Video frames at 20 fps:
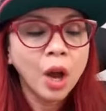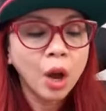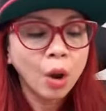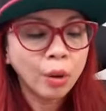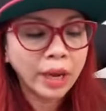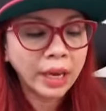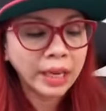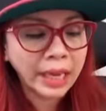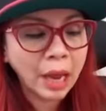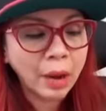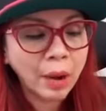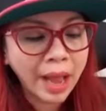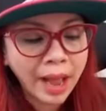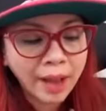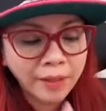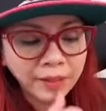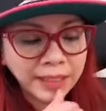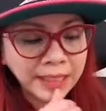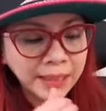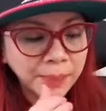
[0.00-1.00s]
okay now i
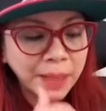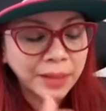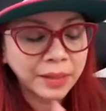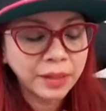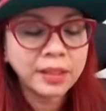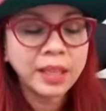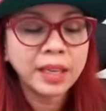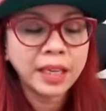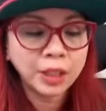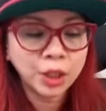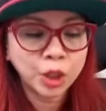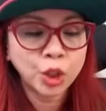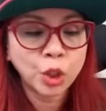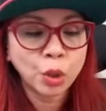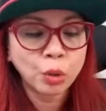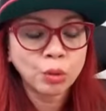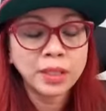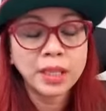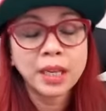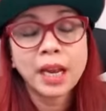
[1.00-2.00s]
have this method that i
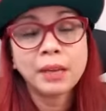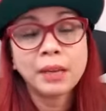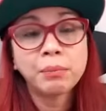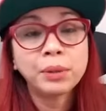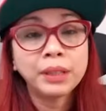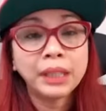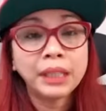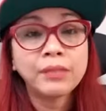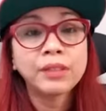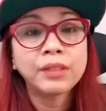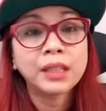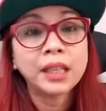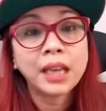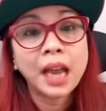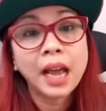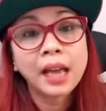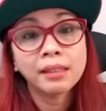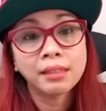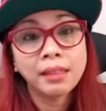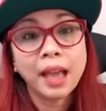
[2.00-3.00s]
chose that i believe in that
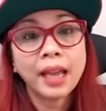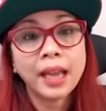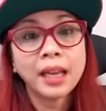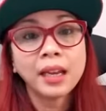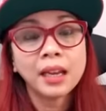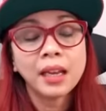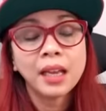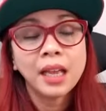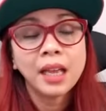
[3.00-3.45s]
i like